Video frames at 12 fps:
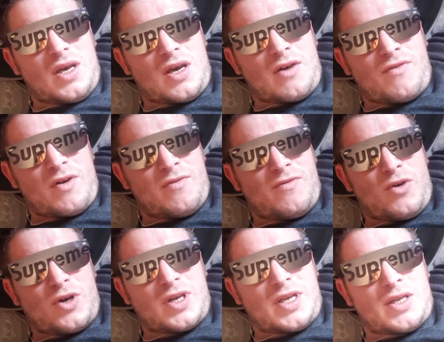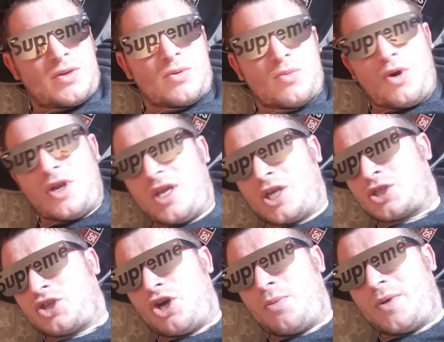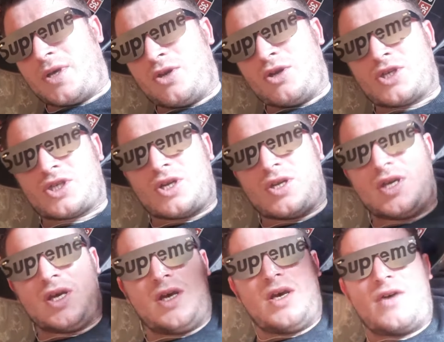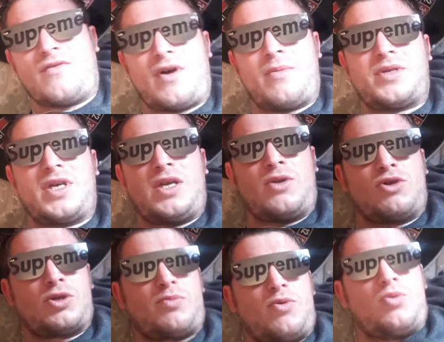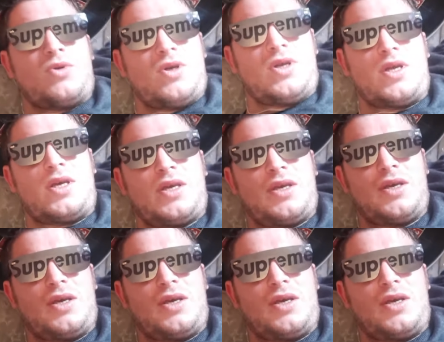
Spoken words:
If I'm fucking in. Warrior, stop it now, son. If I'm sitting in hospital, right?